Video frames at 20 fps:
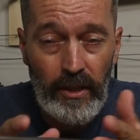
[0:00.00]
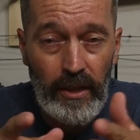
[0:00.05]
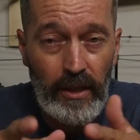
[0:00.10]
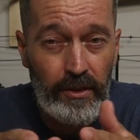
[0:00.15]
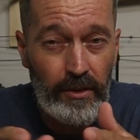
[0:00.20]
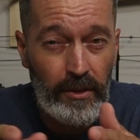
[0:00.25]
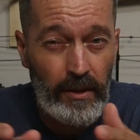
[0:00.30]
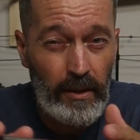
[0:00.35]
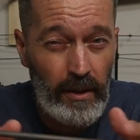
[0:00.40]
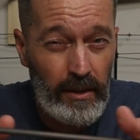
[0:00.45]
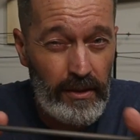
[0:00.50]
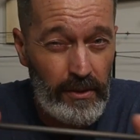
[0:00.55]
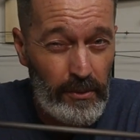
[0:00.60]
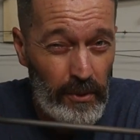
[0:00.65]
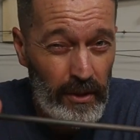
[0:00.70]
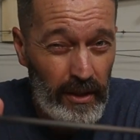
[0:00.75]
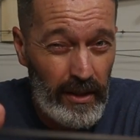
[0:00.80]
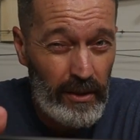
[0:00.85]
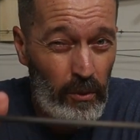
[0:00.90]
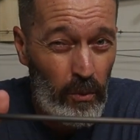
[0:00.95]
It's
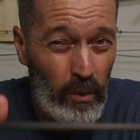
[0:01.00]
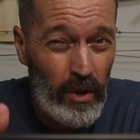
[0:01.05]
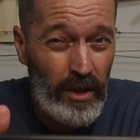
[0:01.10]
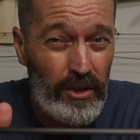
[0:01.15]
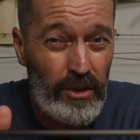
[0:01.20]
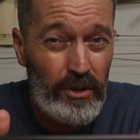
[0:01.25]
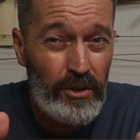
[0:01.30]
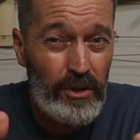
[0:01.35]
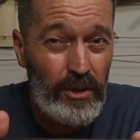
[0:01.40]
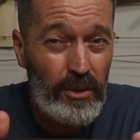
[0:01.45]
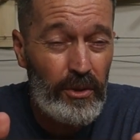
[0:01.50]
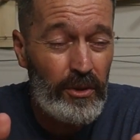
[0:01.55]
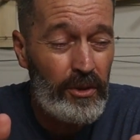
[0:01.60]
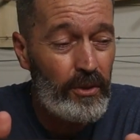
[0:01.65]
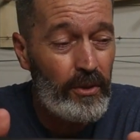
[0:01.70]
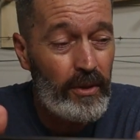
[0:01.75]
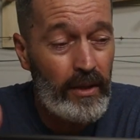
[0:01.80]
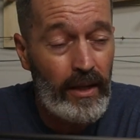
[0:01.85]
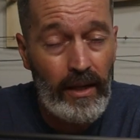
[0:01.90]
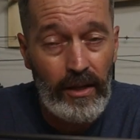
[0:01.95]
really what you do
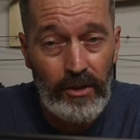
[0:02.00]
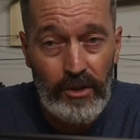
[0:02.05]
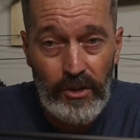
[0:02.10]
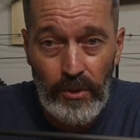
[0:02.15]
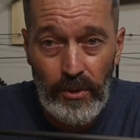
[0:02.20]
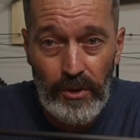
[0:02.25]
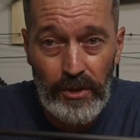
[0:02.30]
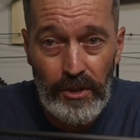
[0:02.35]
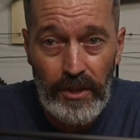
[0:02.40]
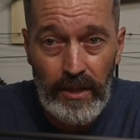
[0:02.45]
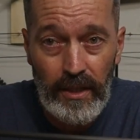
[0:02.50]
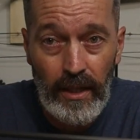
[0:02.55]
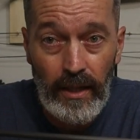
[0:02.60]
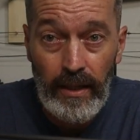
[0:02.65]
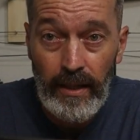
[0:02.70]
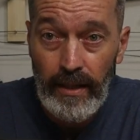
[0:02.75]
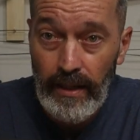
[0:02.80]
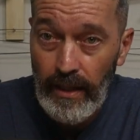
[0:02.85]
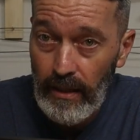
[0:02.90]
to it, how short you cut it,